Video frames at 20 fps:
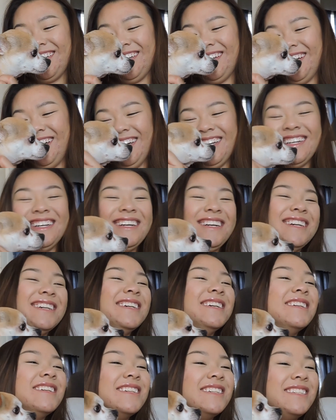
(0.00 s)
Oh,
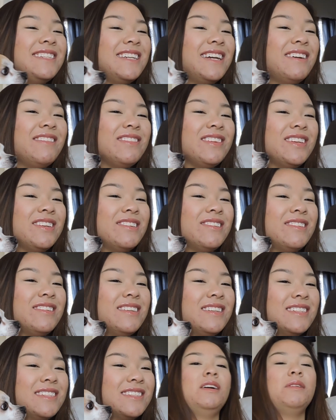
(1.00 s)
I love you.
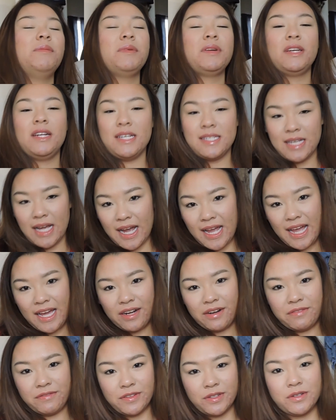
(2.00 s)
Oh my goodness, I
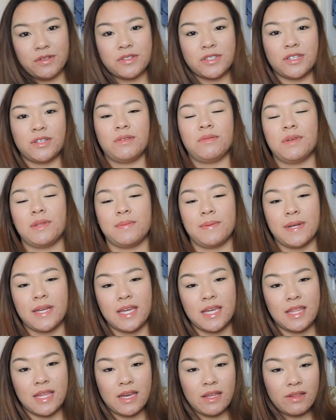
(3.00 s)
had a photo shoot with
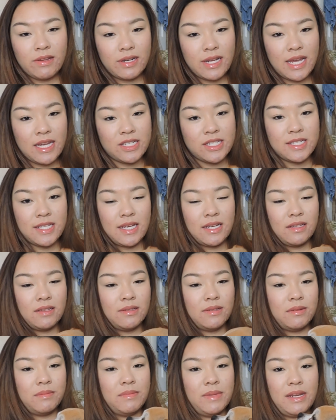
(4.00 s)
Ricky the other day, just like a
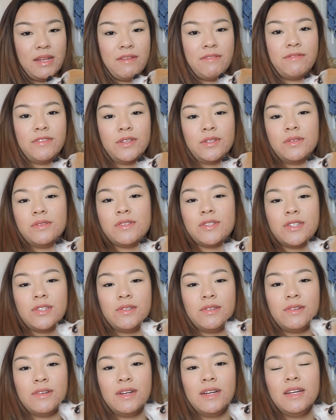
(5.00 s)
little mini photo
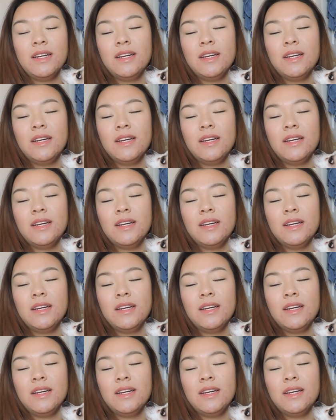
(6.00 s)
shoot.